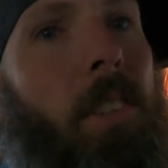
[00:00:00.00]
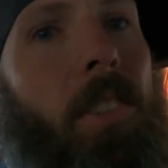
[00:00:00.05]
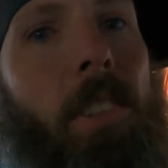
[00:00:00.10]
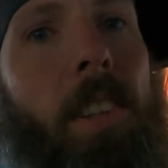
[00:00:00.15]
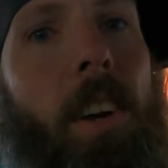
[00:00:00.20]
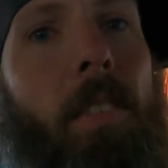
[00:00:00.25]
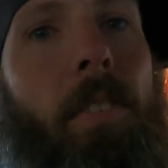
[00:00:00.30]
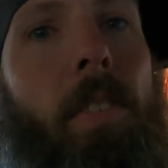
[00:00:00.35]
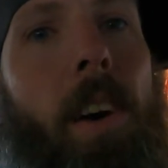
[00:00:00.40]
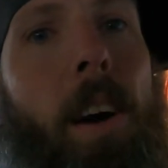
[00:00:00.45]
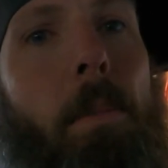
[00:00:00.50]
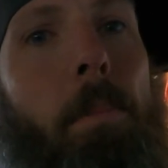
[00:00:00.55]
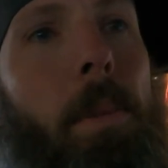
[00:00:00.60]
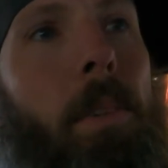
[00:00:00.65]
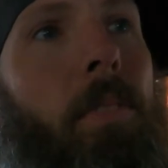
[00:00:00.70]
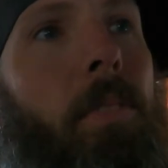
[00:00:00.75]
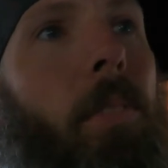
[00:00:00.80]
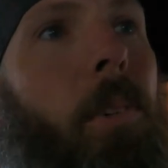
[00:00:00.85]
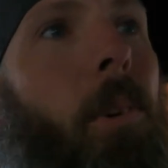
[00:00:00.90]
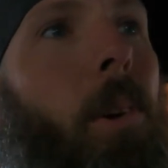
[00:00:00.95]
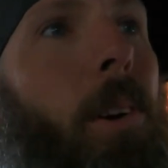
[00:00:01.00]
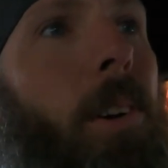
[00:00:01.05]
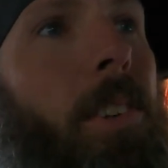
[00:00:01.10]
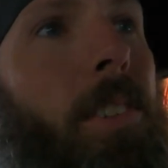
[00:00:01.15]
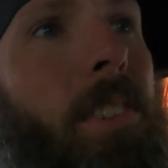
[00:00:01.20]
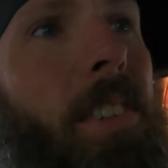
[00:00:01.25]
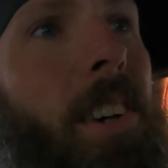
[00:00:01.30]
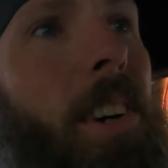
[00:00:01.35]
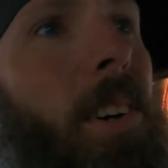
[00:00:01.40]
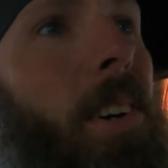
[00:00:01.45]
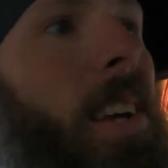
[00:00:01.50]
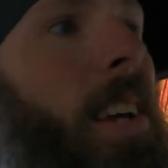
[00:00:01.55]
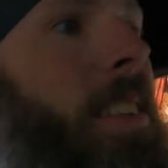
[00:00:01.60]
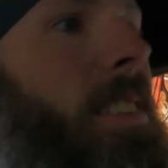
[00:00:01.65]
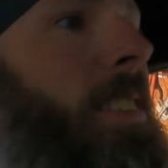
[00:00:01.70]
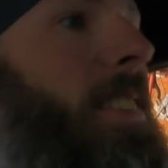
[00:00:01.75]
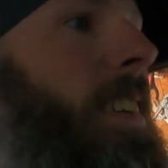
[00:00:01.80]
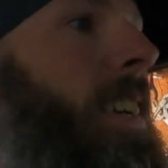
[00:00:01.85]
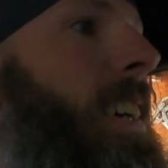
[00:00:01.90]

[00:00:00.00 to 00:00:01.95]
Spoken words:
stuff on before, so that's